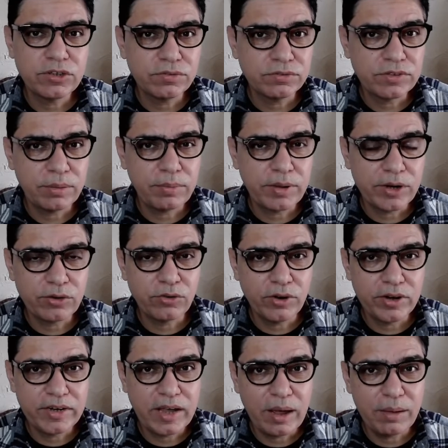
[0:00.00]

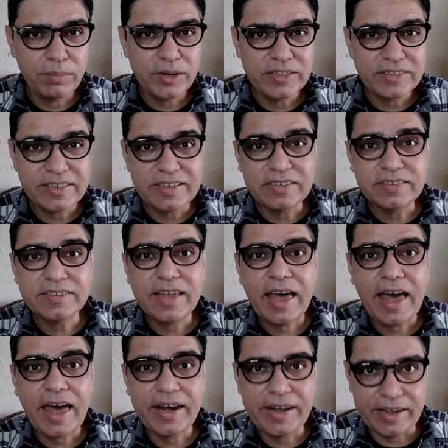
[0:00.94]
subarachnoid hemorrhage is
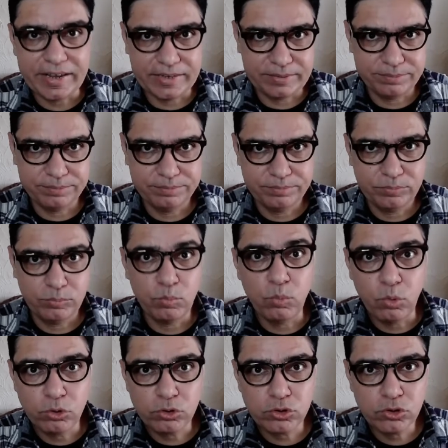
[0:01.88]
headache.
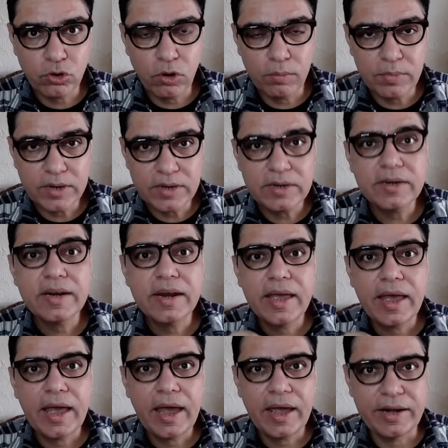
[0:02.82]
Most common,
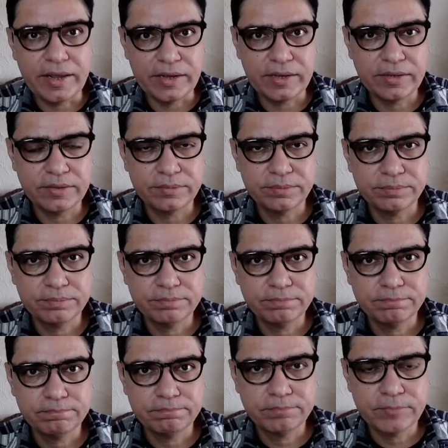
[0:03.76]
headache.
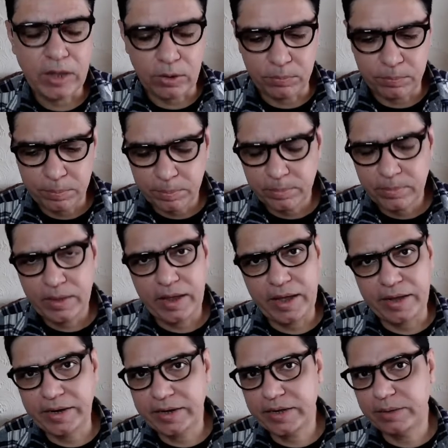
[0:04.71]
Now,
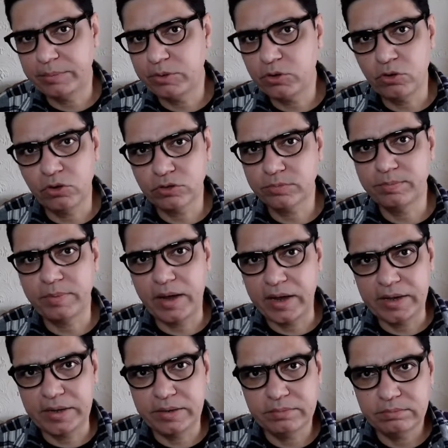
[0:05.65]
headache can be caused
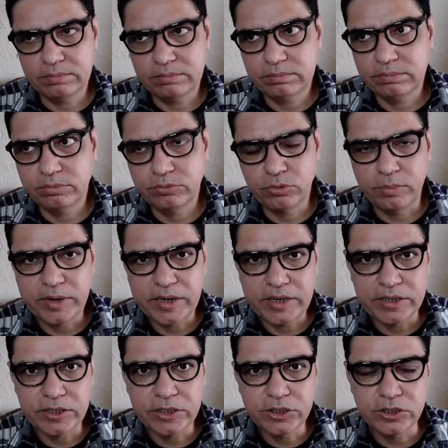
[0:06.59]
by so many
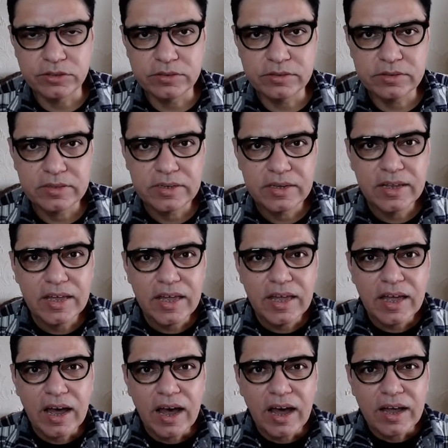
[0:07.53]
conditions.
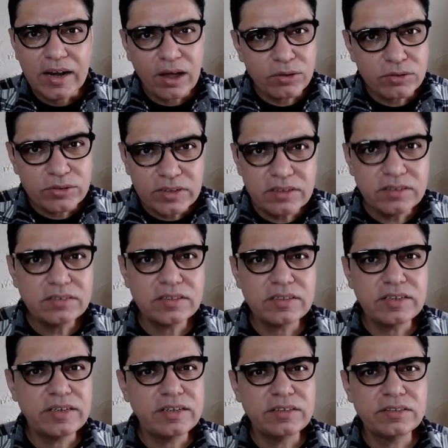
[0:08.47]
Now, this
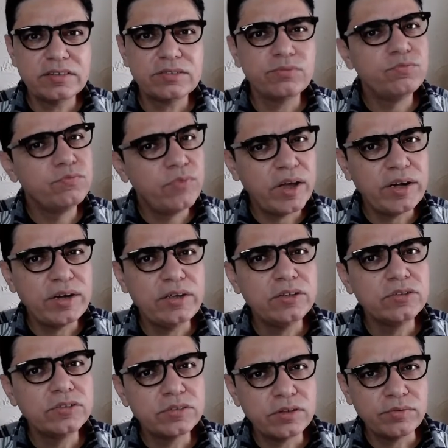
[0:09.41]
is very
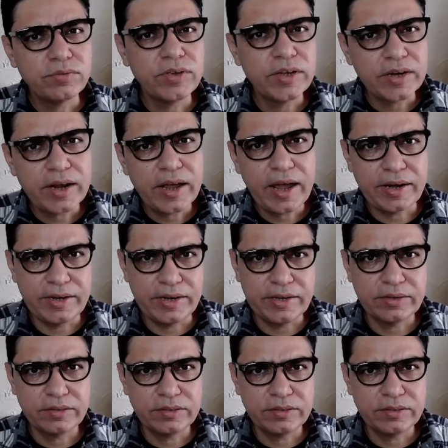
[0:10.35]
severe headache.